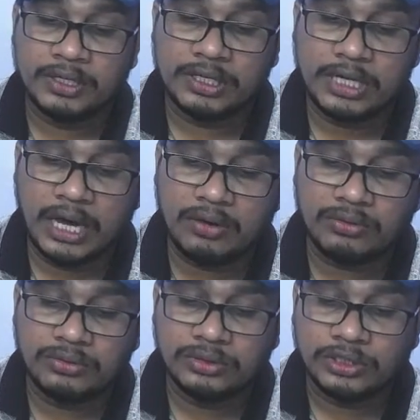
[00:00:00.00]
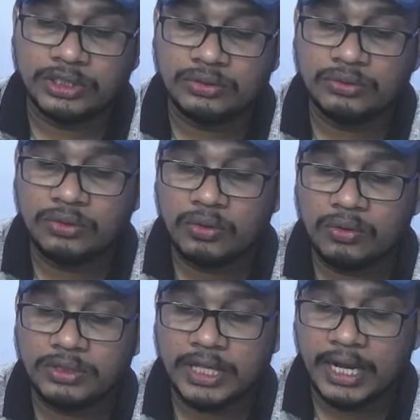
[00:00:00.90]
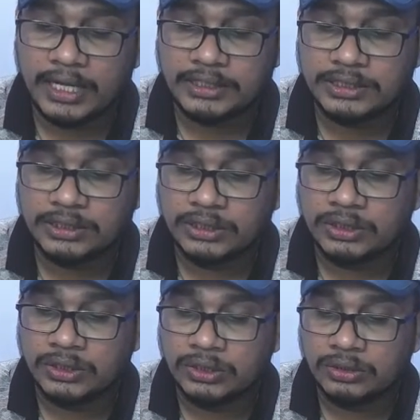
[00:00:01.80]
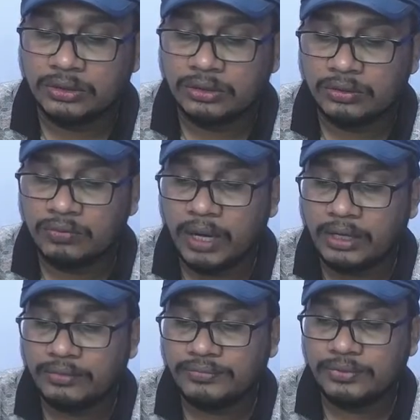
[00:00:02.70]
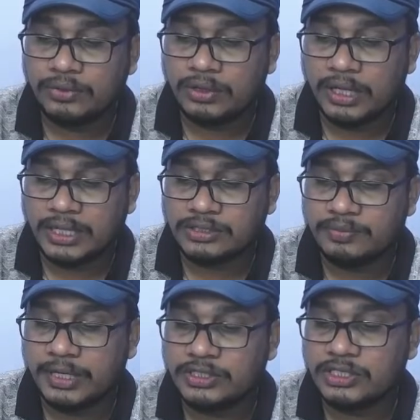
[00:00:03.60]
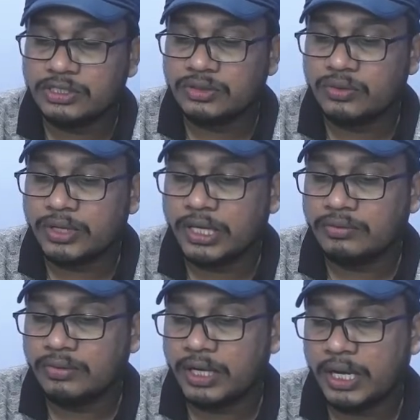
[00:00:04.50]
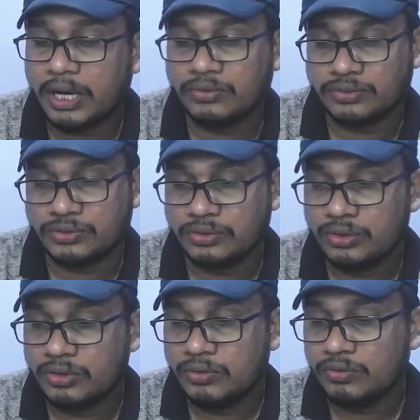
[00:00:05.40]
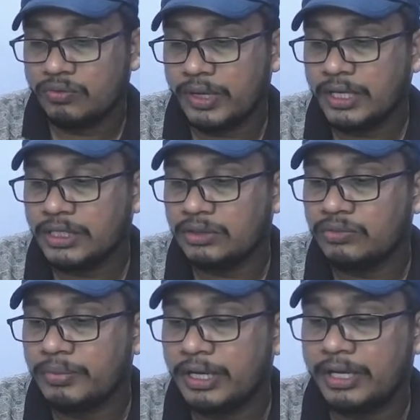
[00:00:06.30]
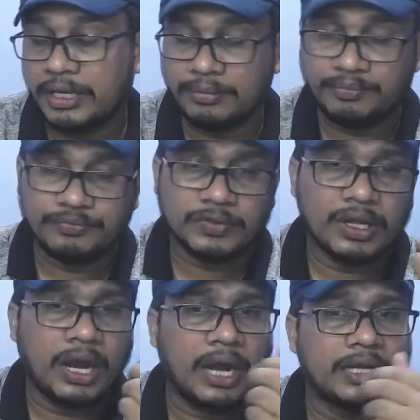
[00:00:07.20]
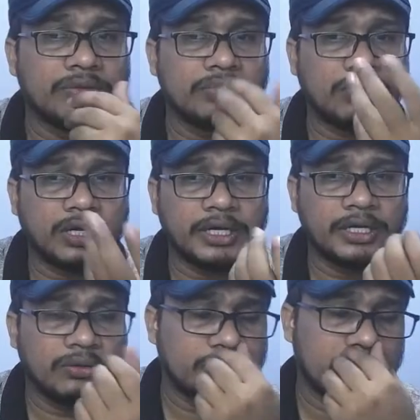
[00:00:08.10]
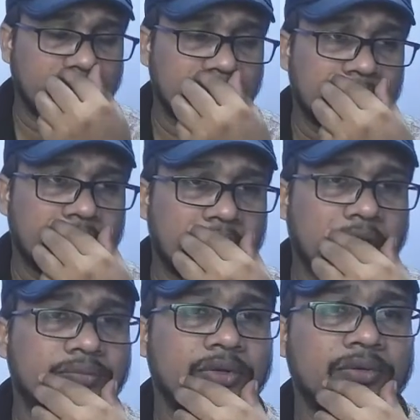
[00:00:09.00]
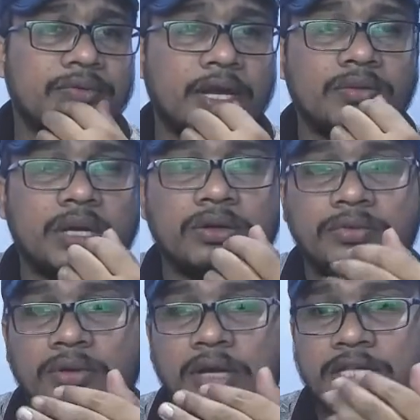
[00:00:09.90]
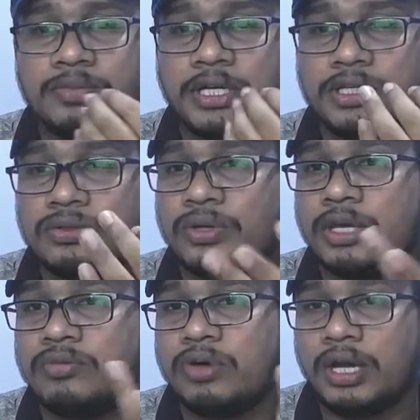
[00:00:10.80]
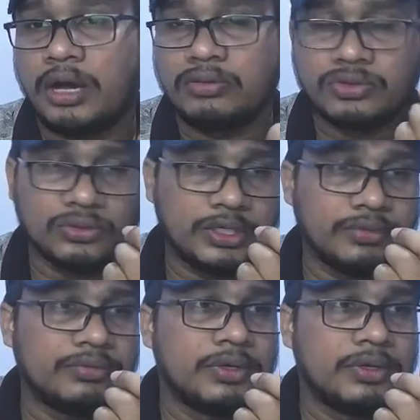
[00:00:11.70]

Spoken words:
Now you know that one of your classmates is looking for a house when you meet him, and you already know that one of your classmate is looking for a house to live,